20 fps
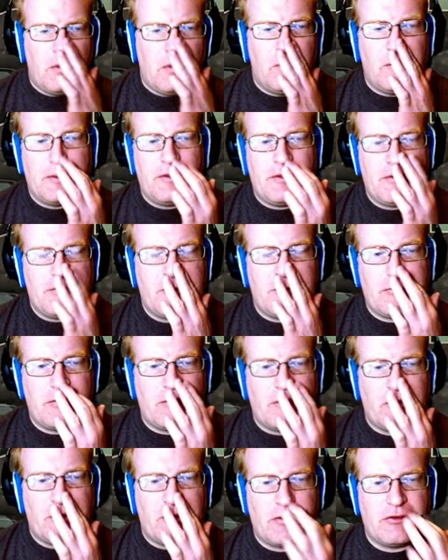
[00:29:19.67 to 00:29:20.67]
Well, this says
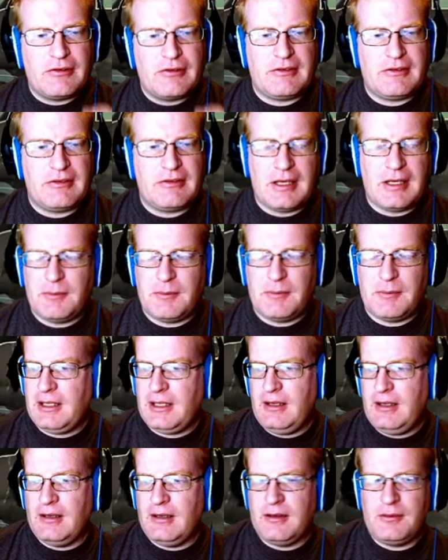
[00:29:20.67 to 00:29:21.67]
we have one hundred sixty
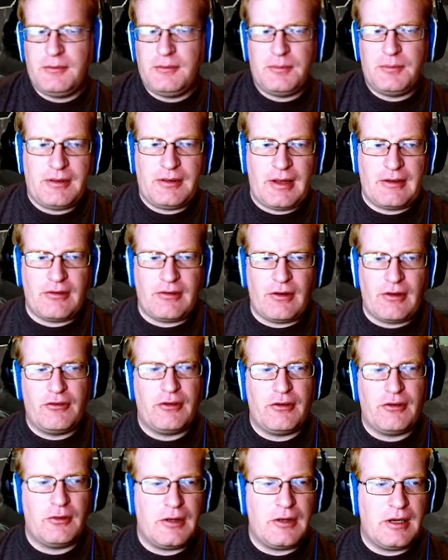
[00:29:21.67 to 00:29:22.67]
coming in, but that's
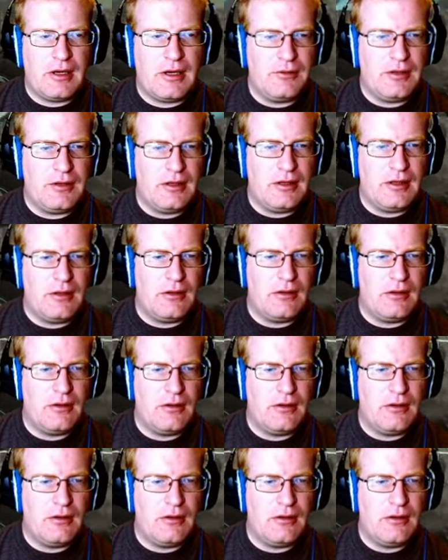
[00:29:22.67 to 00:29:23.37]
also counting...